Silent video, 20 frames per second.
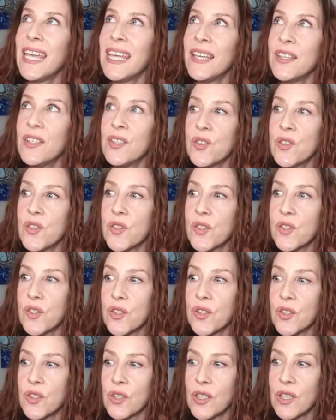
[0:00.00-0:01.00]

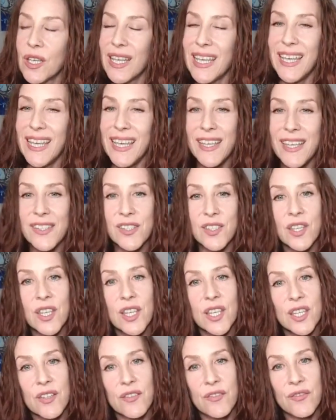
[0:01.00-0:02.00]
is
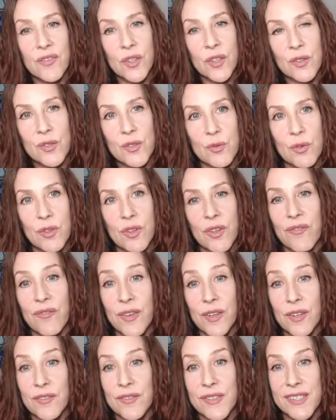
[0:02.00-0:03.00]
easily confused with a
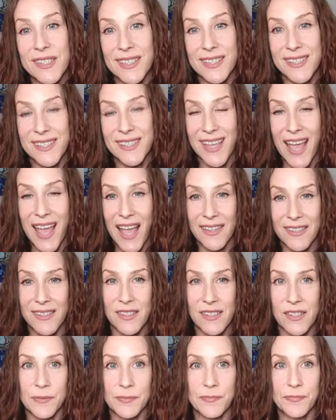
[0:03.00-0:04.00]
fear of
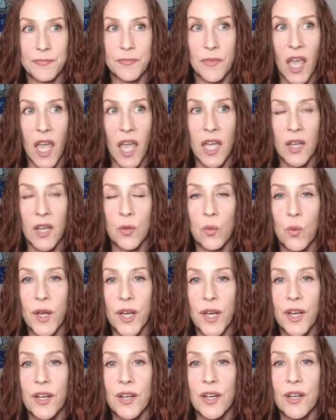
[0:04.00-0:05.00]
success, and
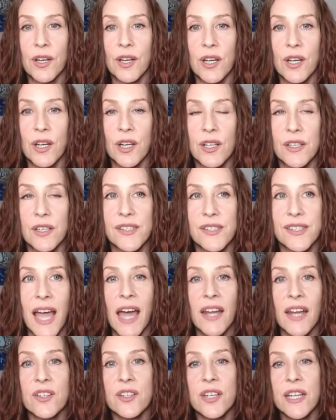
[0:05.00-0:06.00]
where
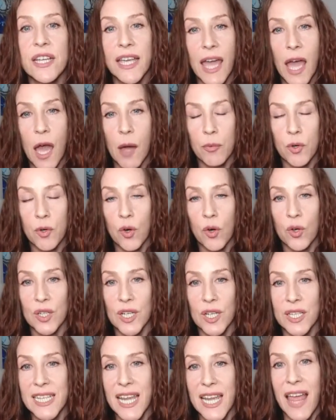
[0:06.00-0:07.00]
Saturn and
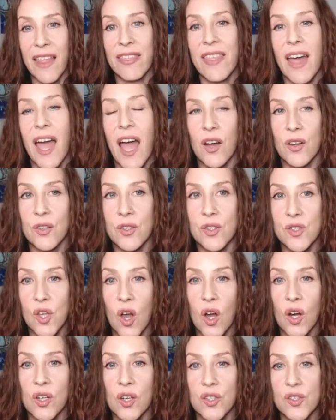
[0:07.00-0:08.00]
Capricorn and 10th house
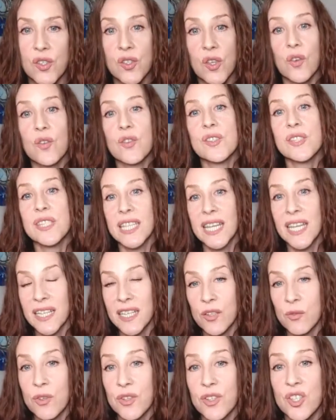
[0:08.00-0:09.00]
are
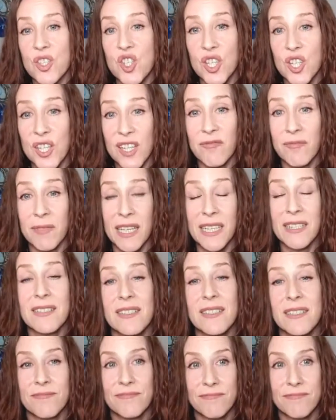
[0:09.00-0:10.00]
associated with
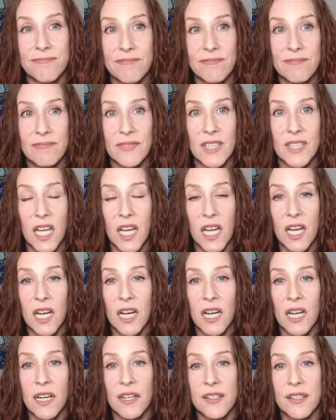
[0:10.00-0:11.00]
achievement,
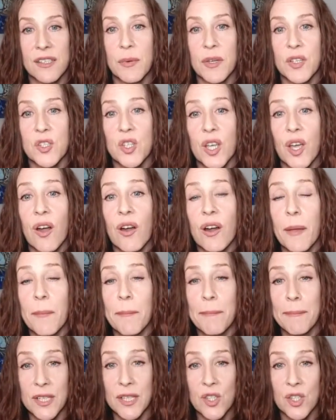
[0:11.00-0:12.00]
especially our
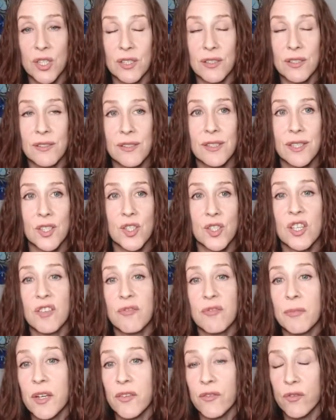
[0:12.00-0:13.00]
ambitions,
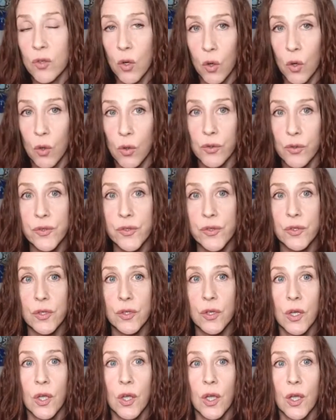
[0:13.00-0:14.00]
achievement of
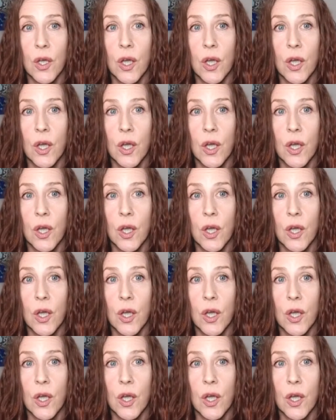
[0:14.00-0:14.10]
goals,